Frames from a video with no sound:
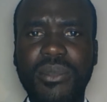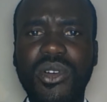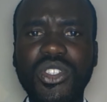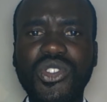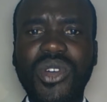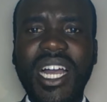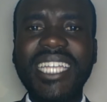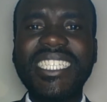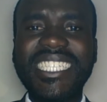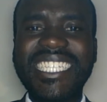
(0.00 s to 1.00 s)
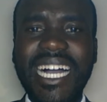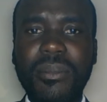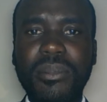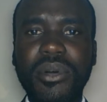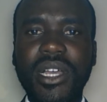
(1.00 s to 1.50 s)
because you can't
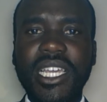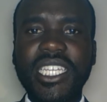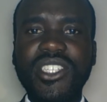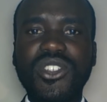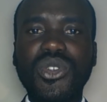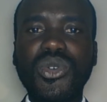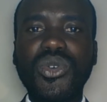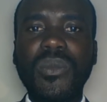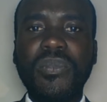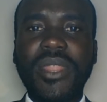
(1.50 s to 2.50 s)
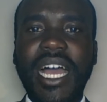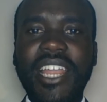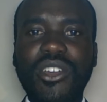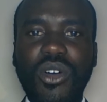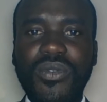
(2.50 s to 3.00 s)
jump into
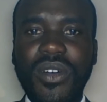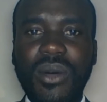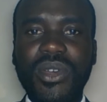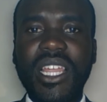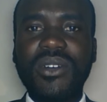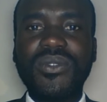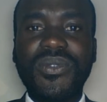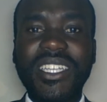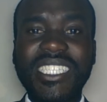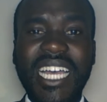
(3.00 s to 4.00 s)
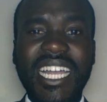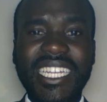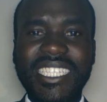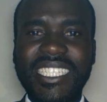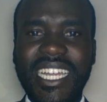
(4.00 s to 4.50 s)
an offer without first
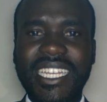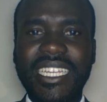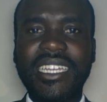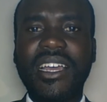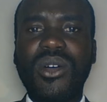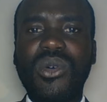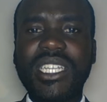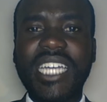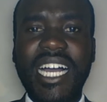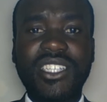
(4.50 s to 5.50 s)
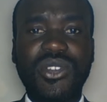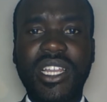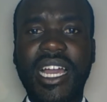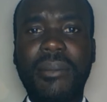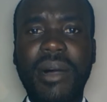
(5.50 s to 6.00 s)
understanding what
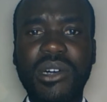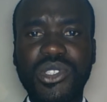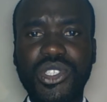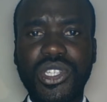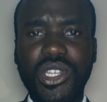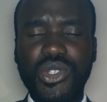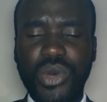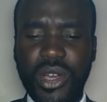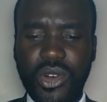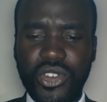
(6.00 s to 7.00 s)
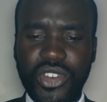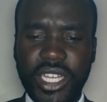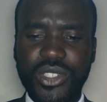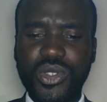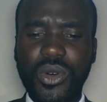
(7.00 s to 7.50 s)
actually amounts to a
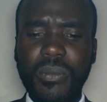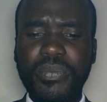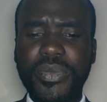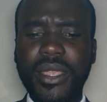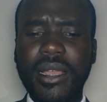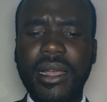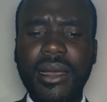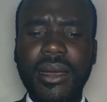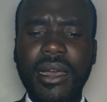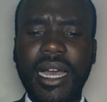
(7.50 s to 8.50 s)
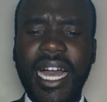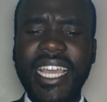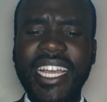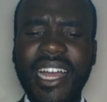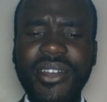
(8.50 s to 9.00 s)
contract. So I
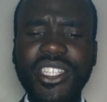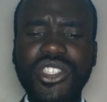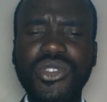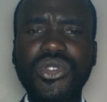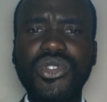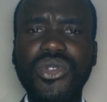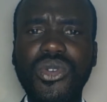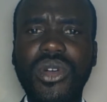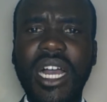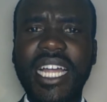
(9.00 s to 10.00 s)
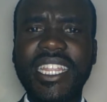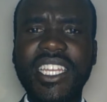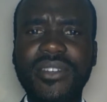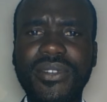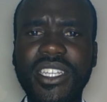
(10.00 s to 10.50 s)
encourage you to look at the
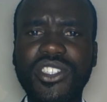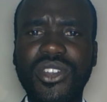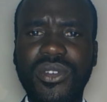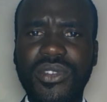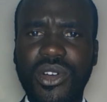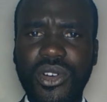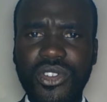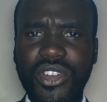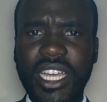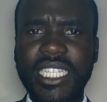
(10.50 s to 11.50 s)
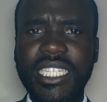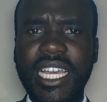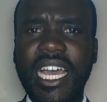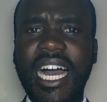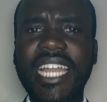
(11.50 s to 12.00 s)
definition of a contract
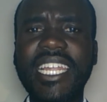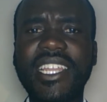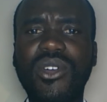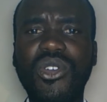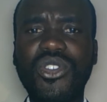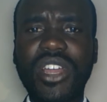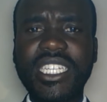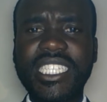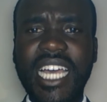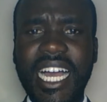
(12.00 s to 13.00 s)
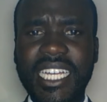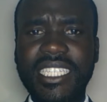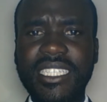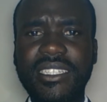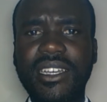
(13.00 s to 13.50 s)
under the Contracts
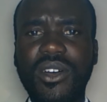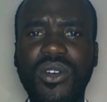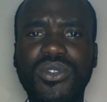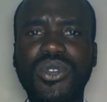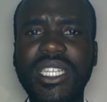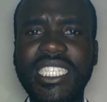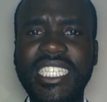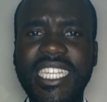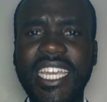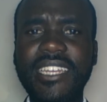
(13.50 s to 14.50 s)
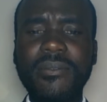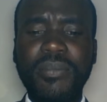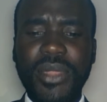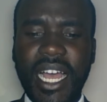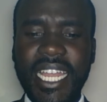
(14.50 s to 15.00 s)
Act of 2010.
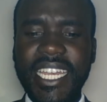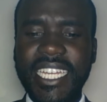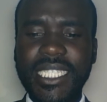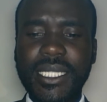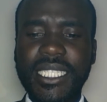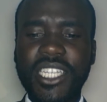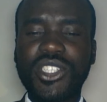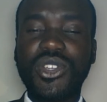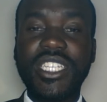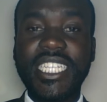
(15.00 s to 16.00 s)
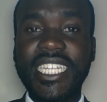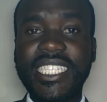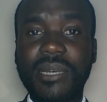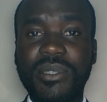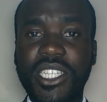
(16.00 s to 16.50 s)
Under section 10
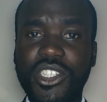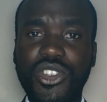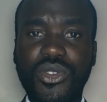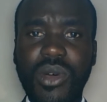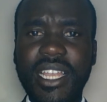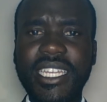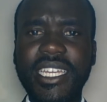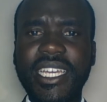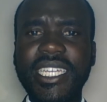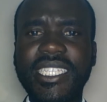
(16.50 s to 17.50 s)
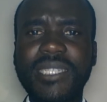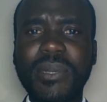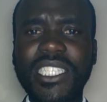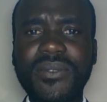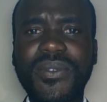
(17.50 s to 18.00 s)
subsection 1, it
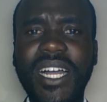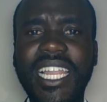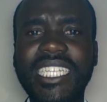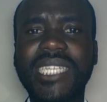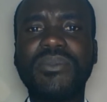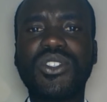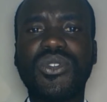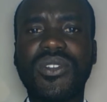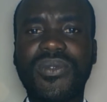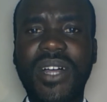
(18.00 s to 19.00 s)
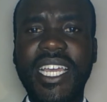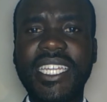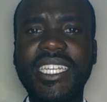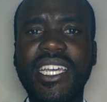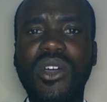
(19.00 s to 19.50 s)
specifically attempts to
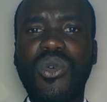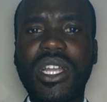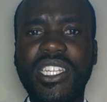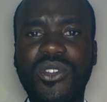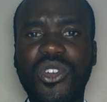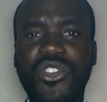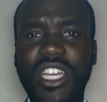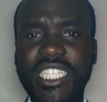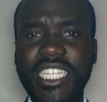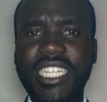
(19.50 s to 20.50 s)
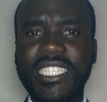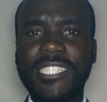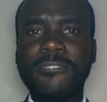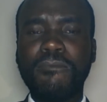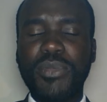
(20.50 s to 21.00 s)
define what a contract
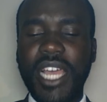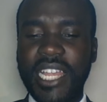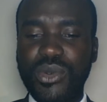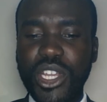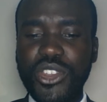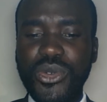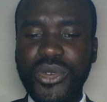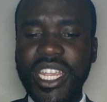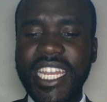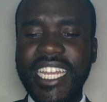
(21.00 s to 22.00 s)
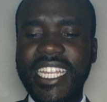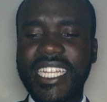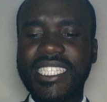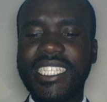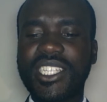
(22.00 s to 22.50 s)
is. And when you read under
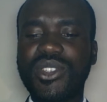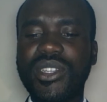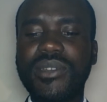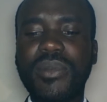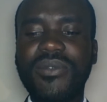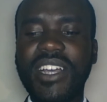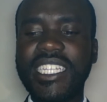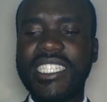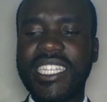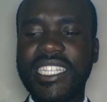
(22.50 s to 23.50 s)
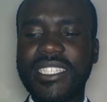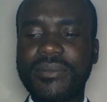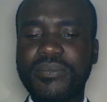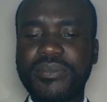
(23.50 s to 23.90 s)
that section, it provides that